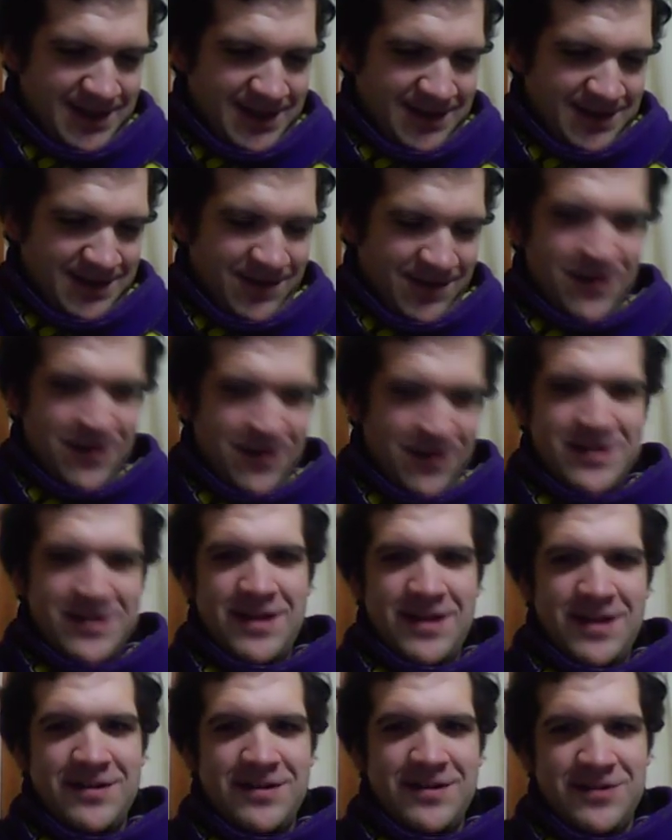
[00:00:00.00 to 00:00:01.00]
Forest
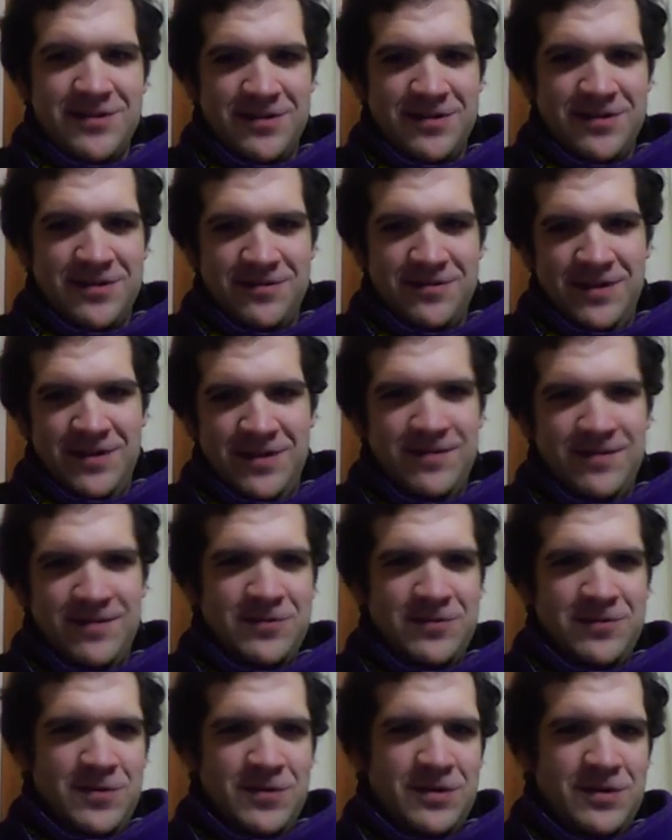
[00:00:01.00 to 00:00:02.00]
Hills,
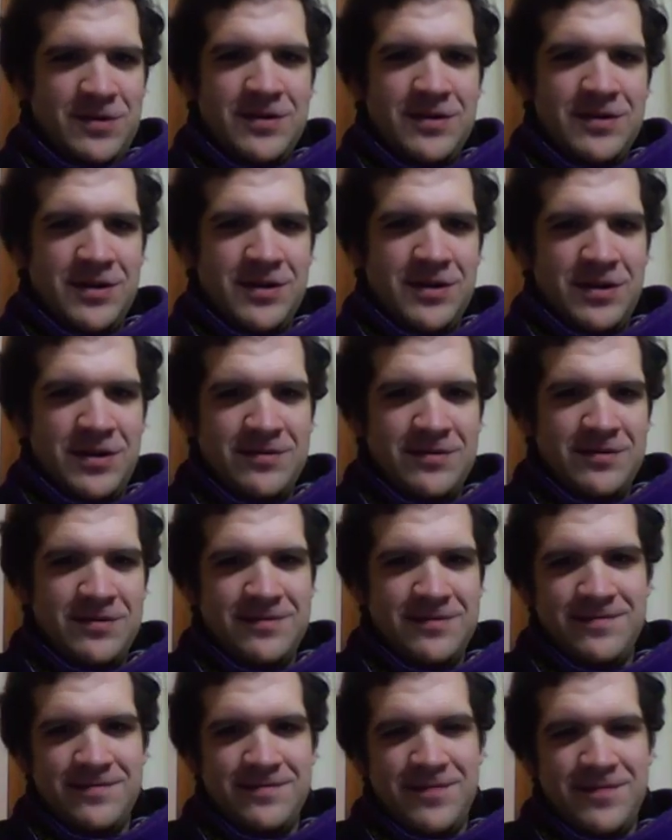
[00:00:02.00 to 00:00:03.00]
Ravenswood, you know.
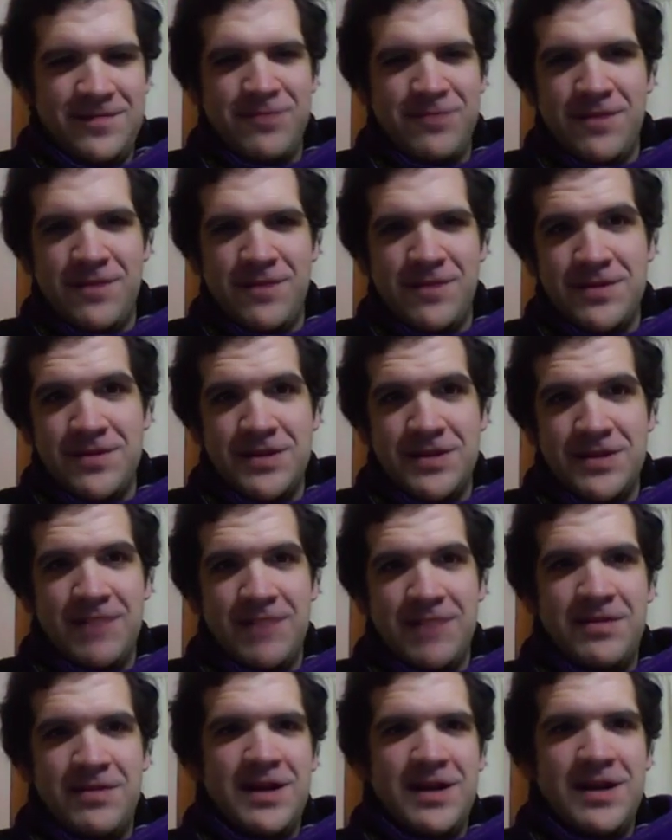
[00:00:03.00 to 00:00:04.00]
They're pretty much the
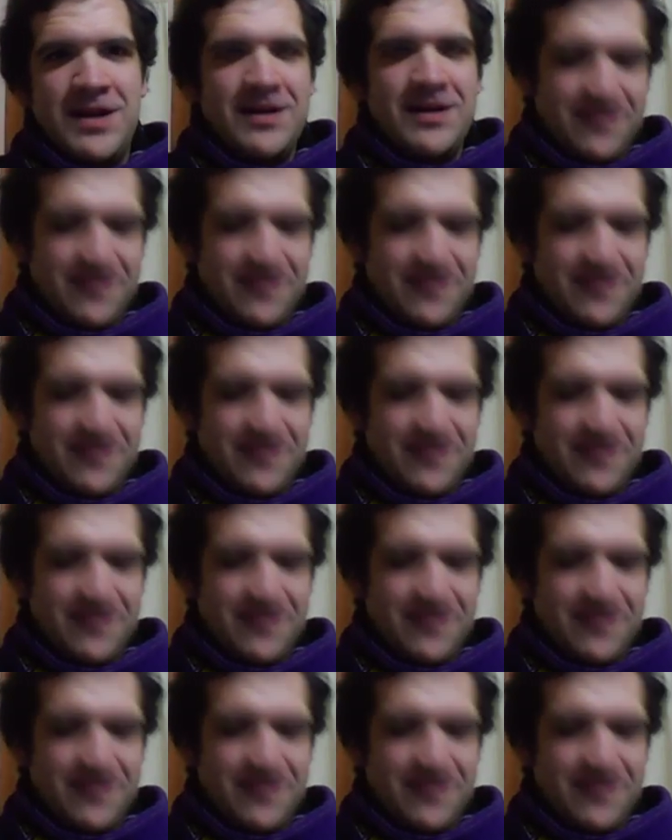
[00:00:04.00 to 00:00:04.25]
same thing.